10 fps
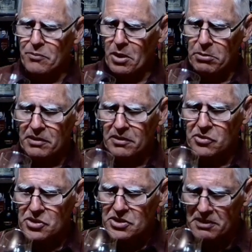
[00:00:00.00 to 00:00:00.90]
I believe I've
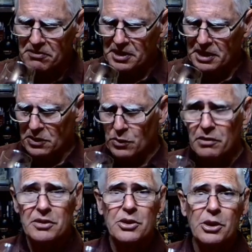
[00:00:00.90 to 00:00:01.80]
just hit vanilla
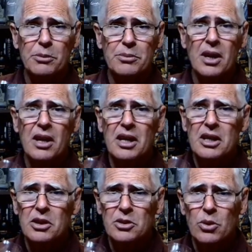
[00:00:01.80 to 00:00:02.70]
over toast,
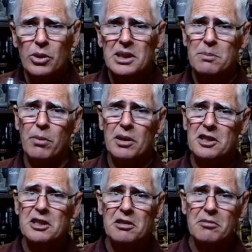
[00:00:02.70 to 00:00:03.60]
so it's quite
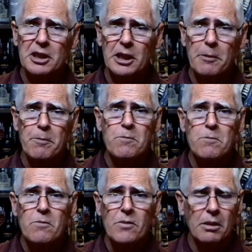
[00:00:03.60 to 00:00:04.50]
spicy as a vanilla.
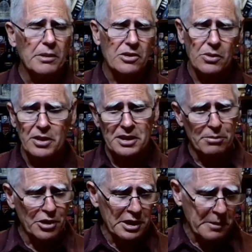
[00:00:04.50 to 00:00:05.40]
I mean, sorry, as a
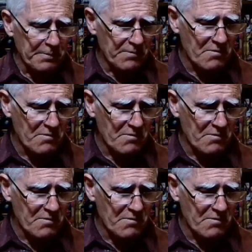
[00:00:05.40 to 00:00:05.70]
brandy.